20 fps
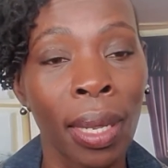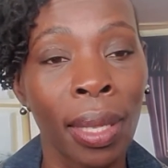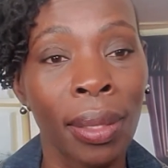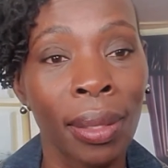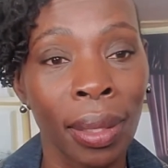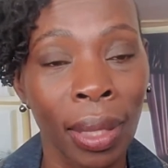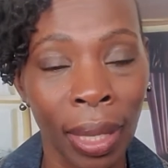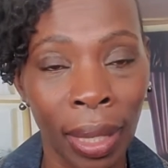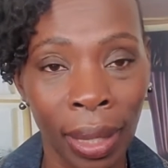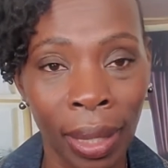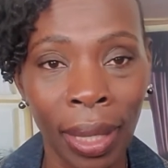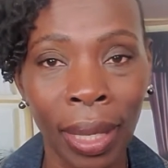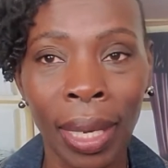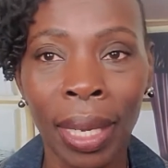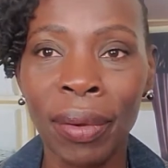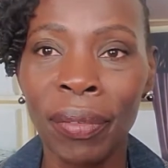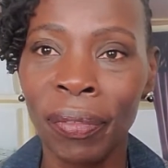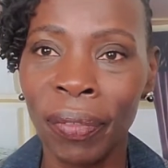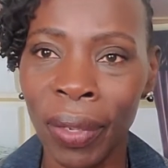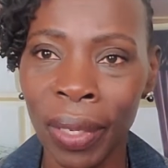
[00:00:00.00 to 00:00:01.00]
thinking and
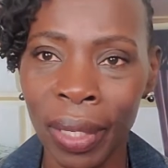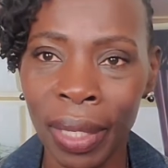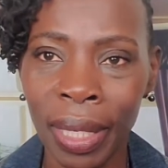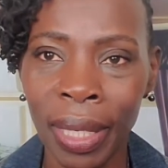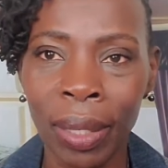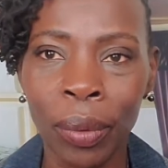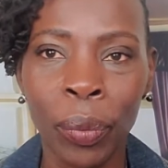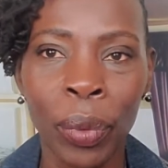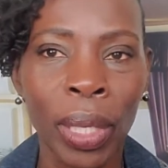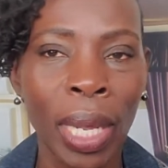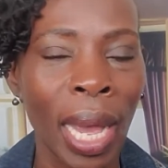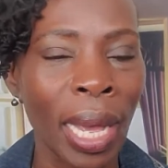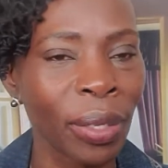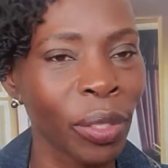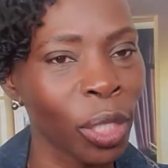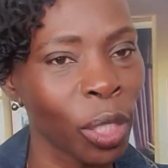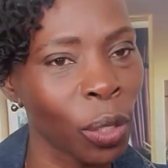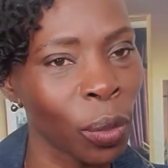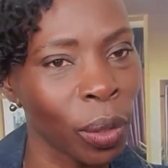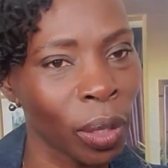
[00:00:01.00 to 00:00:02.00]
feeling. We
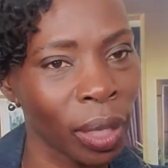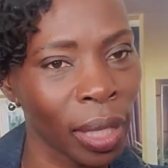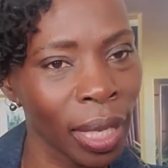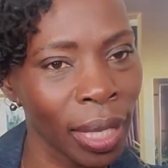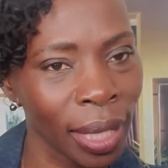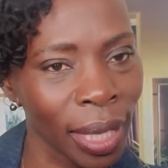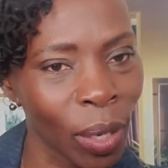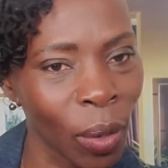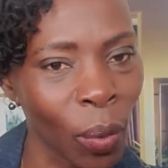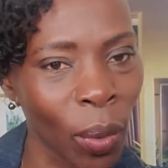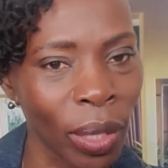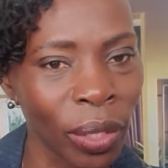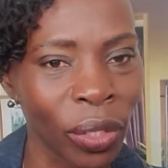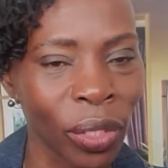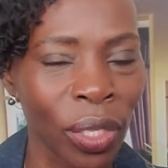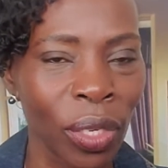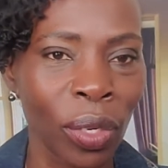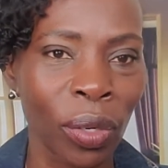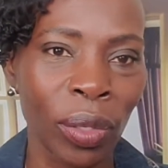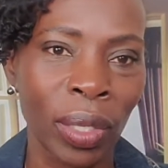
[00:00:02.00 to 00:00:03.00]
ask you a thinking
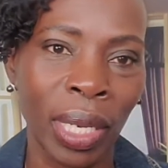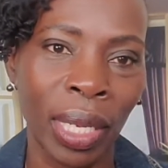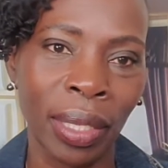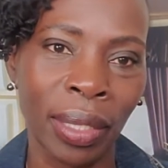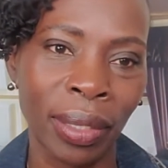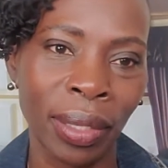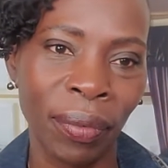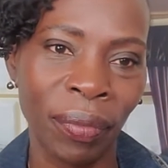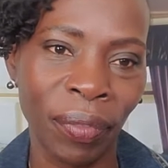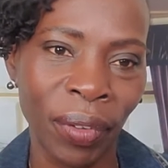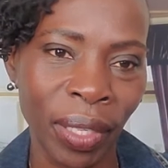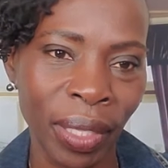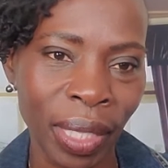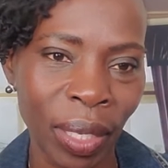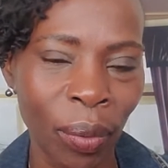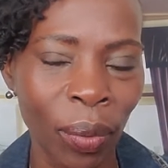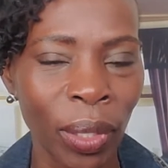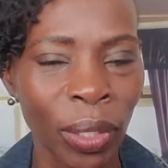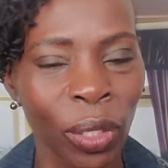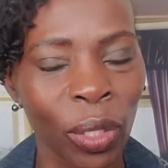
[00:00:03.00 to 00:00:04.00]
question, you tell us a feeling
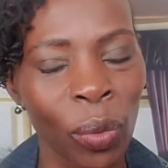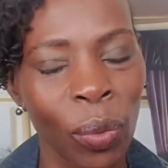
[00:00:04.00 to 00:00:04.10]
question.